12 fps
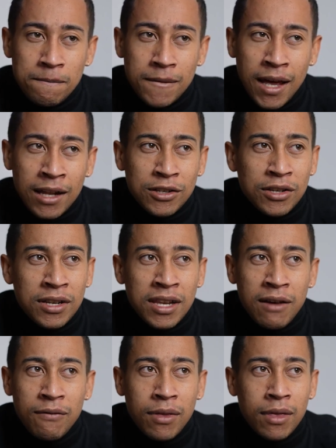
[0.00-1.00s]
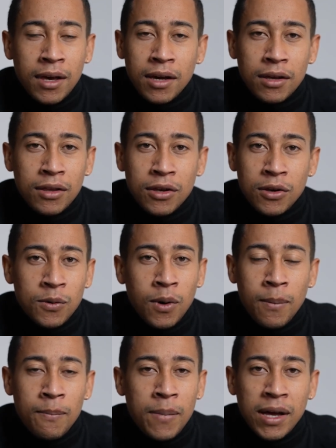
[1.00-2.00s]
and to never think that you are
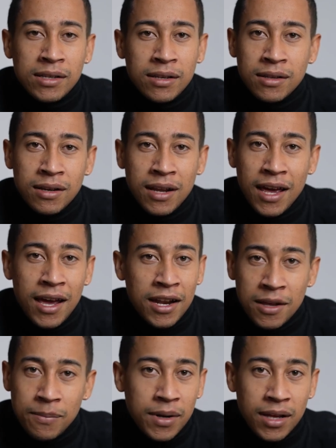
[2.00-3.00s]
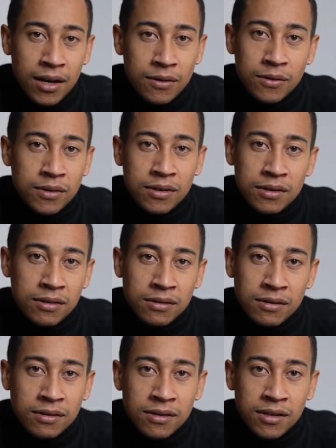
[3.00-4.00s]
better than anybody else.
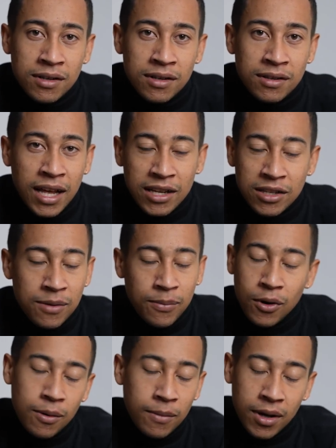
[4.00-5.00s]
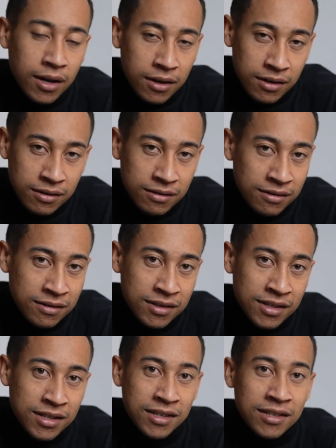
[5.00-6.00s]
That's the bottom line.
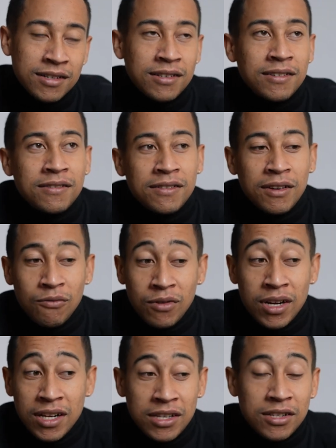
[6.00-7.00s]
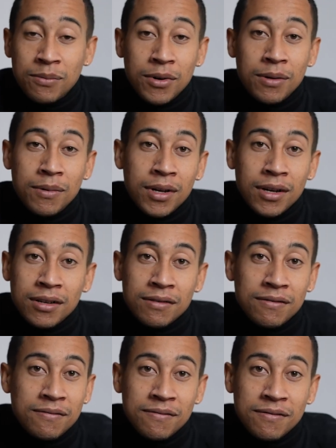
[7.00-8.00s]
That really is the bottom line.
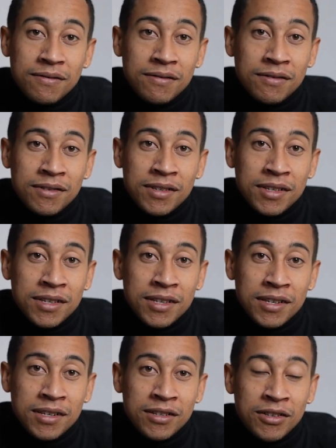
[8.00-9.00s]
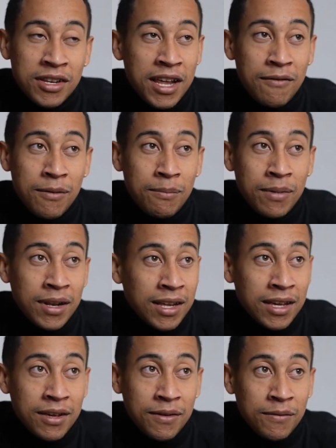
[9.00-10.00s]
To never
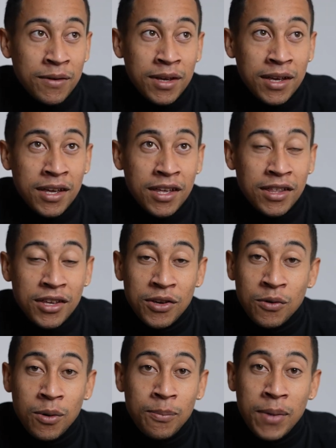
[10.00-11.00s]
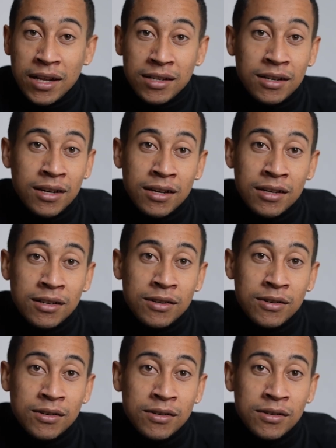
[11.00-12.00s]
believe that you are better
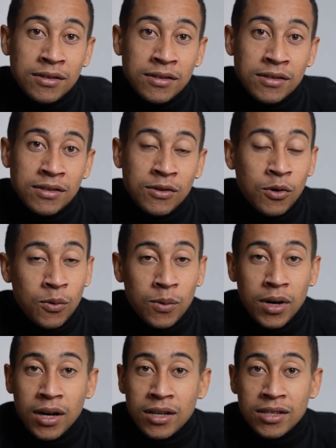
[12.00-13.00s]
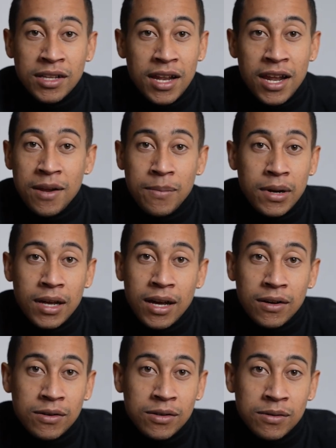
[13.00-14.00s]
or worse than anybody
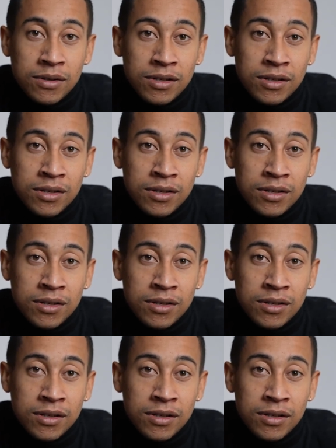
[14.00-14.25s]
else.